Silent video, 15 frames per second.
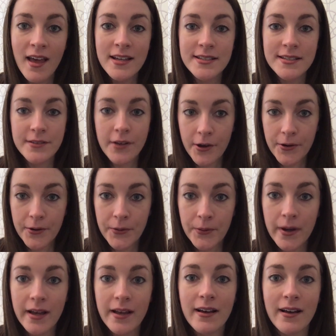So
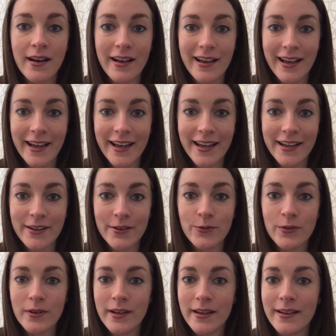I
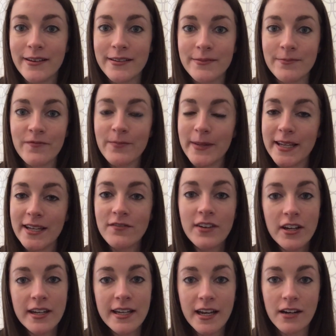am being
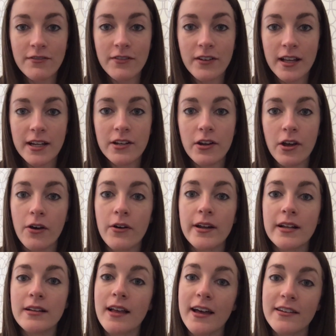very careful, I know, and
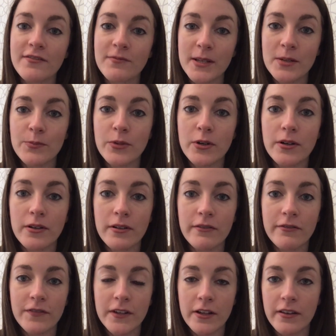a lot of people
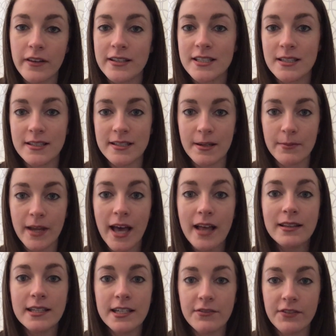feel that since I'm
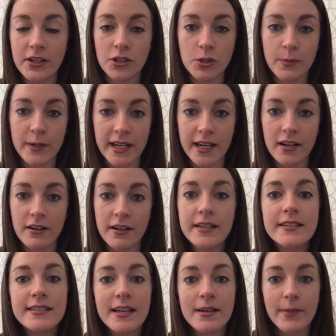not leaving urban
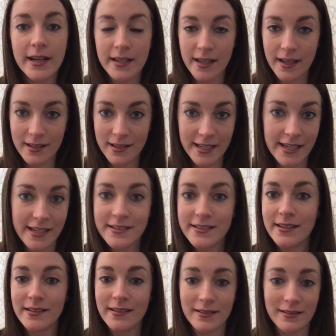areas, I might not need,
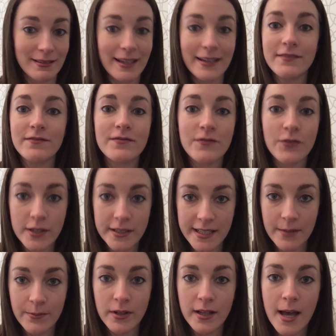like, for
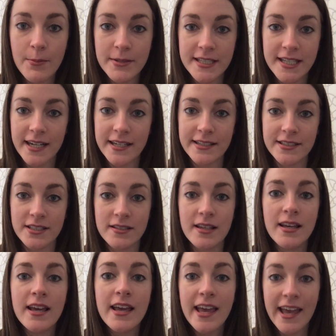example, hepatitis
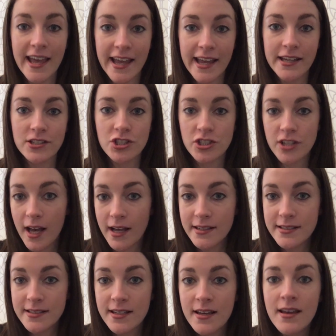A shot.